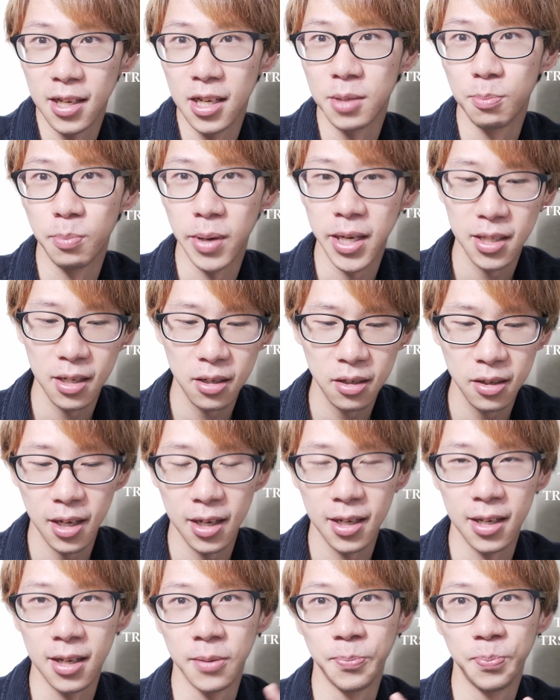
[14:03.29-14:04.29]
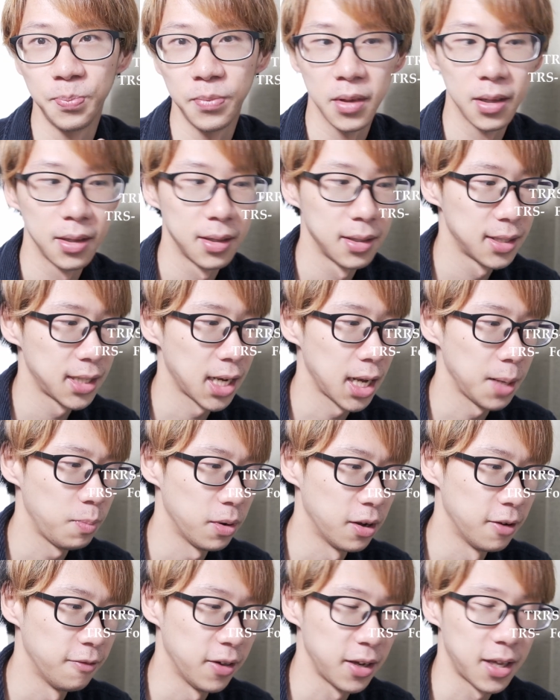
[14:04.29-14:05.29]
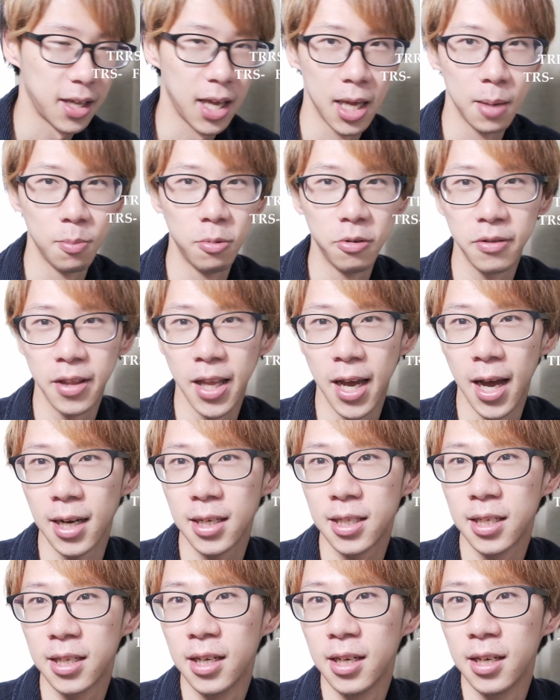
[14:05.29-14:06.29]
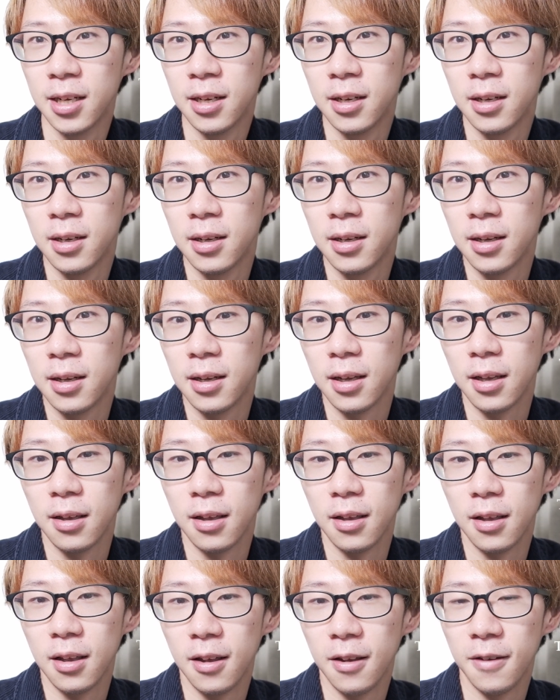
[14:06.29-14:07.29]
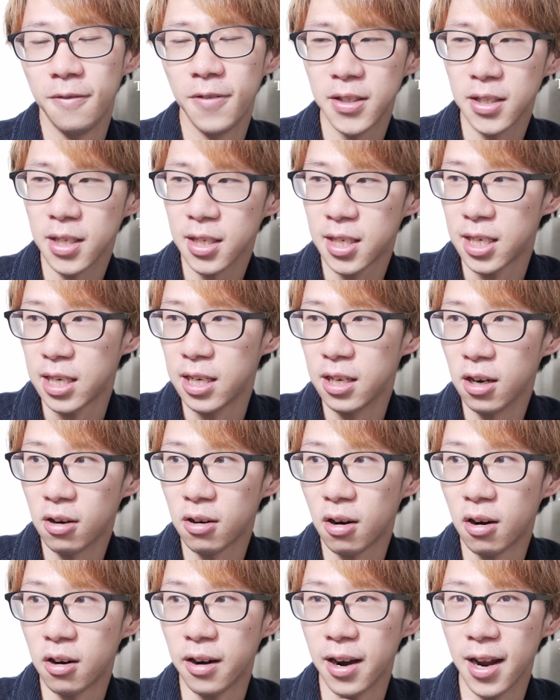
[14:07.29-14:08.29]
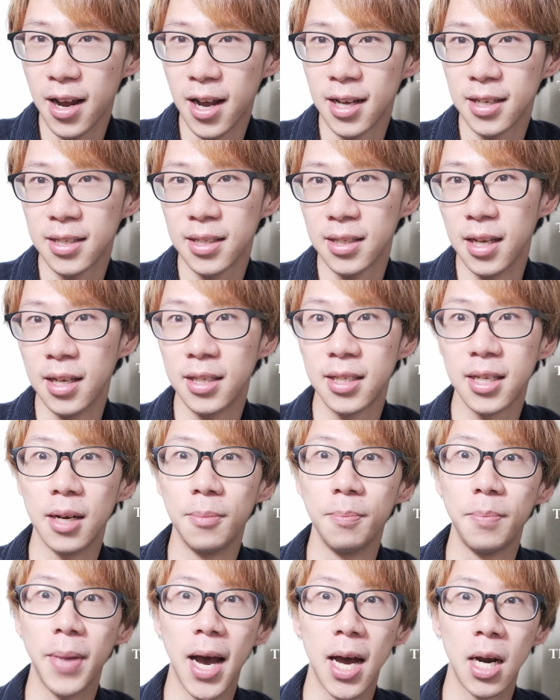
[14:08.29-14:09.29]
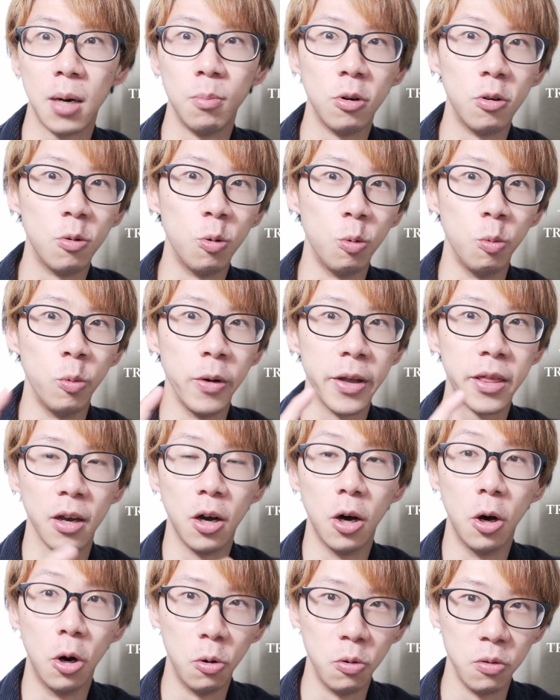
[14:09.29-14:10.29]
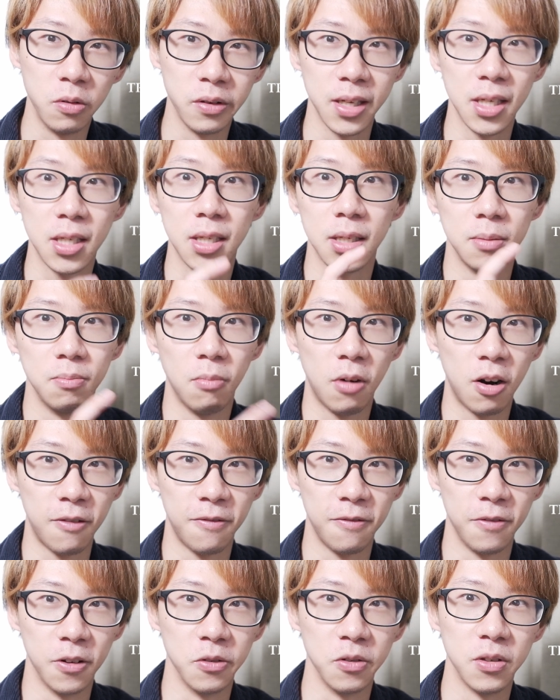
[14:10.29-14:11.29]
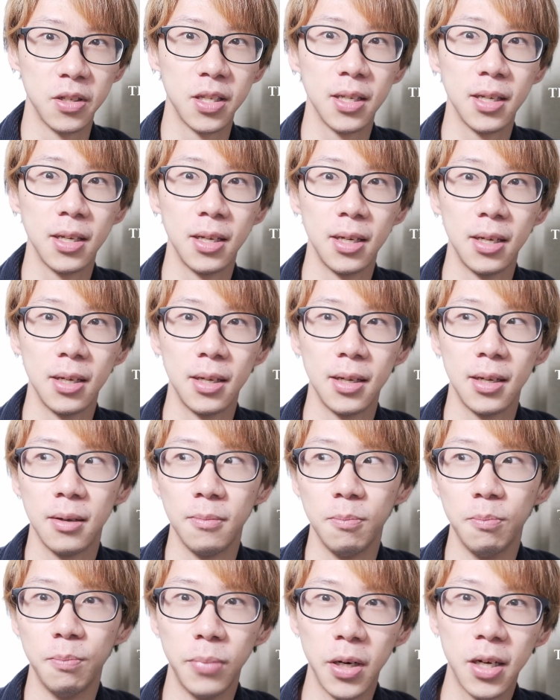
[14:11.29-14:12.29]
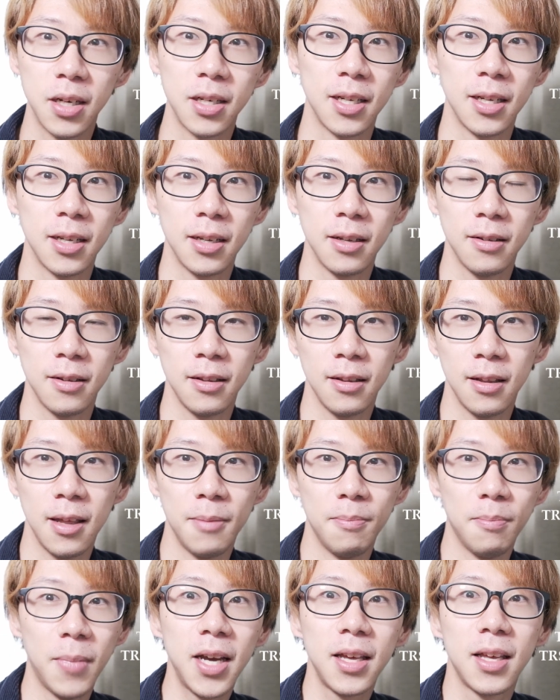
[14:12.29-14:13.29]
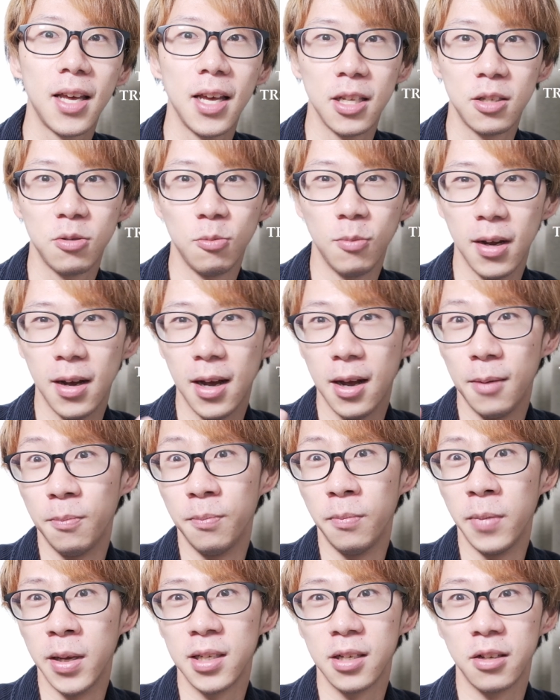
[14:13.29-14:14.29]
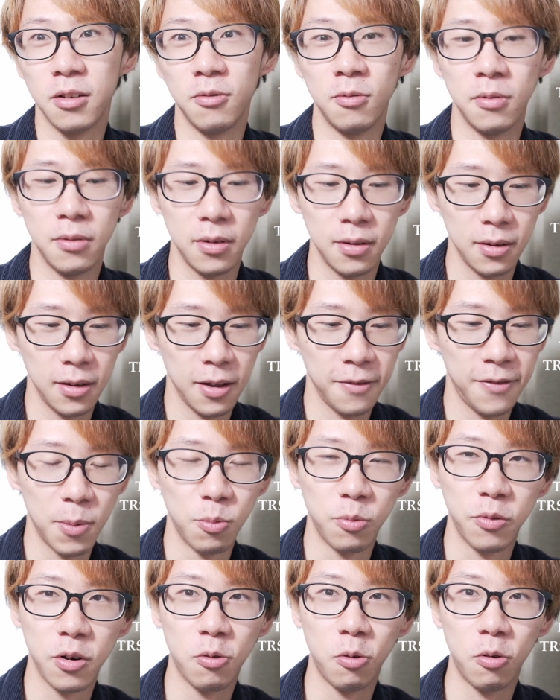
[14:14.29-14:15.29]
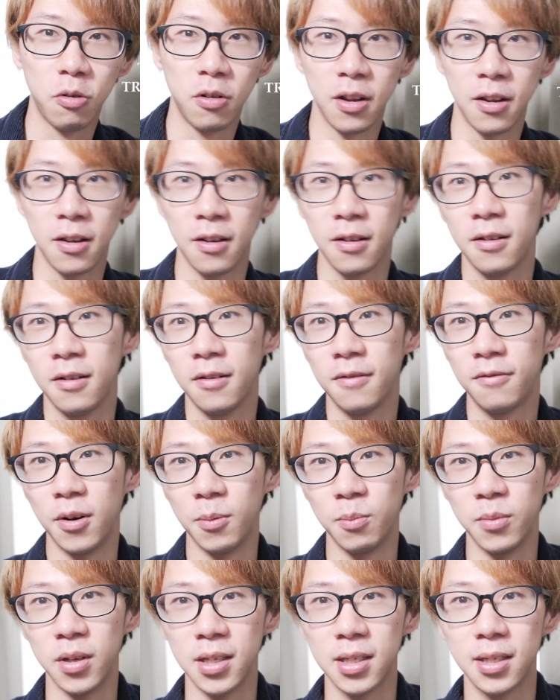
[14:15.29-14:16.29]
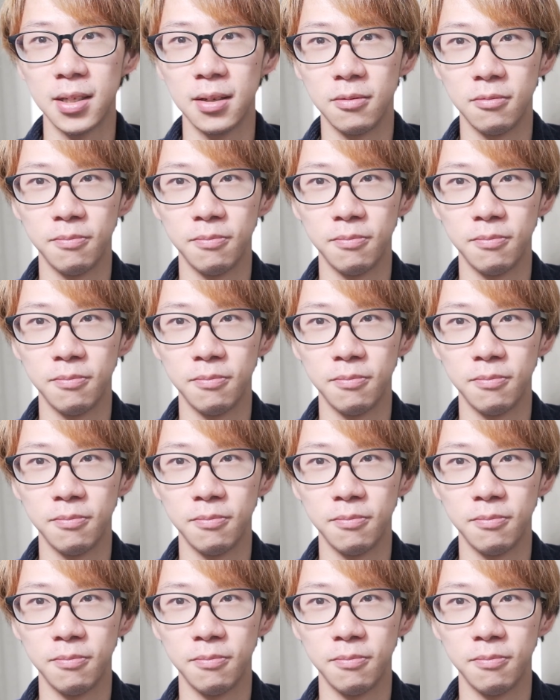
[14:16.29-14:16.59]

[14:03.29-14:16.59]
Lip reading: is basically a type of a cable that, if it's a TRRS, it's compatible with only smartphones. But in my case, if I'm recording from this